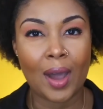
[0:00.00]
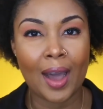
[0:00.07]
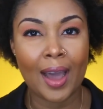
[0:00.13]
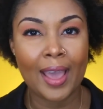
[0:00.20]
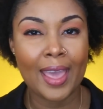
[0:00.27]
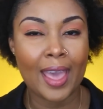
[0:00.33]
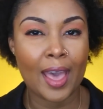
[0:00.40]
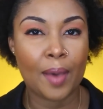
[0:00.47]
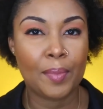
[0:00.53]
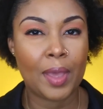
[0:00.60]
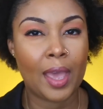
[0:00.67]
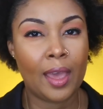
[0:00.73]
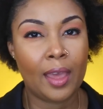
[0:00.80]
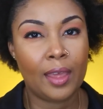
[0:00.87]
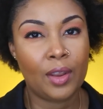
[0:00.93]
I am
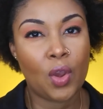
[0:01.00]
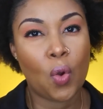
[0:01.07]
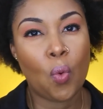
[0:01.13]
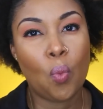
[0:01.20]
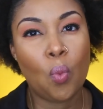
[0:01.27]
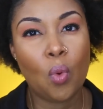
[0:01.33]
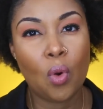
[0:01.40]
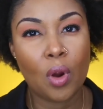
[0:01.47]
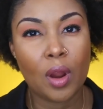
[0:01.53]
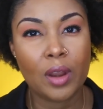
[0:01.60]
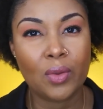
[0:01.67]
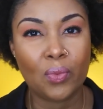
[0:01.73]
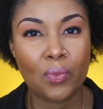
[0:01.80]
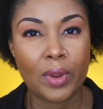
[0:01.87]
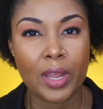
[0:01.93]
an
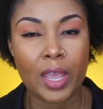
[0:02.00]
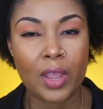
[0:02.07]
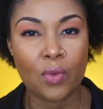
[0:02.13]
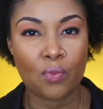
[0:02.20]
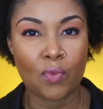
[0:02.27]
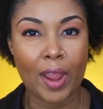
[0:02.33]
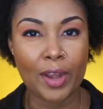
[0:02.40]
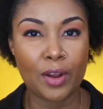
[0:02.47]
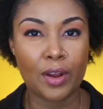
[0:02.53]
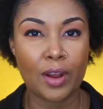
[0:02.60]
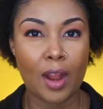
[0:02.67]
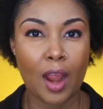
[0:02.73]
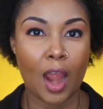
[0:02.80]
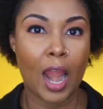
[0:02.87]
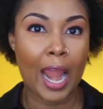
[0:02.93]
award-winning writer.